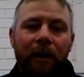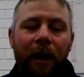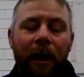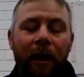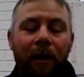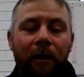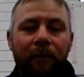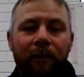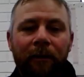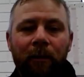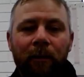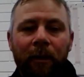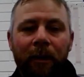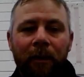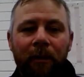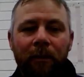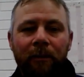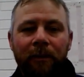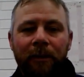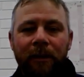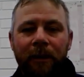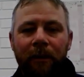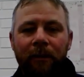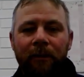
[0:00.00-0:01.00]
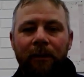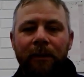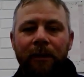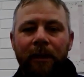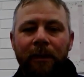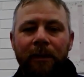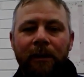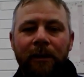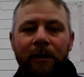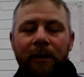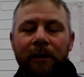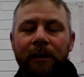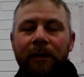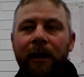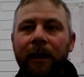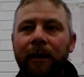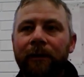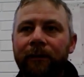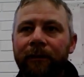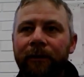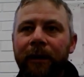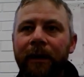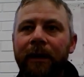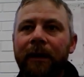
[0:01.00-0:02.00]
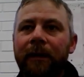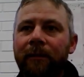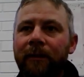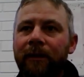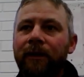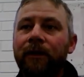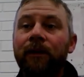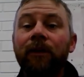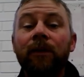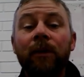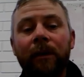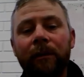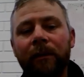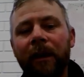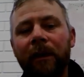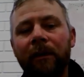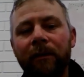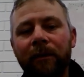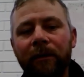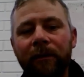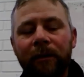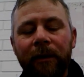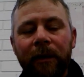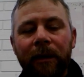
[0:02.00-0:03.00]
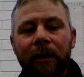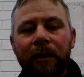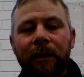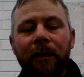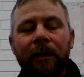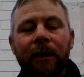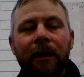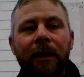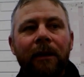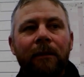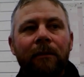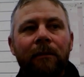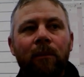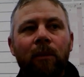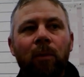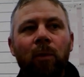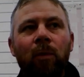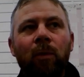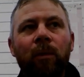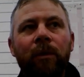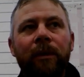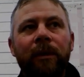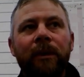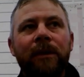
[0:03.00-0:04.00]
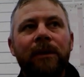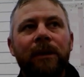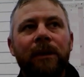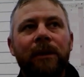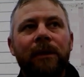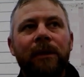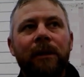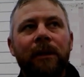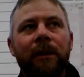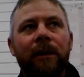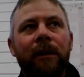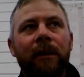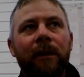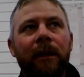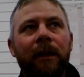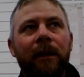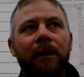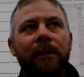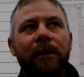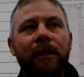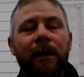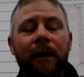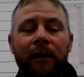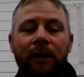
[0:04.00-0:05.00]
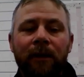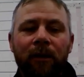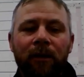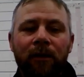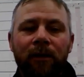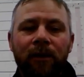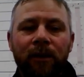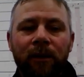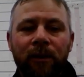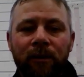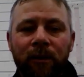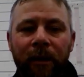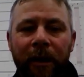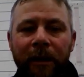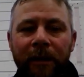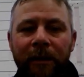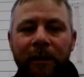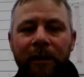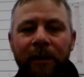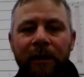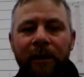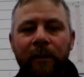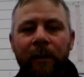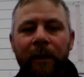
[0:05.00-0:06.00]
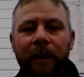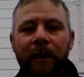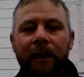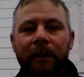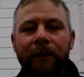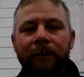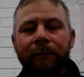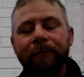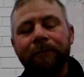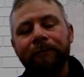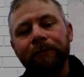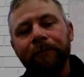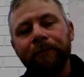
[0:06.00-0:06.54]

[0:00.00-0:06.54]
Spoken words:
overwhelmed. So it's just that freedom to do their own thing, more than just a set concentration span.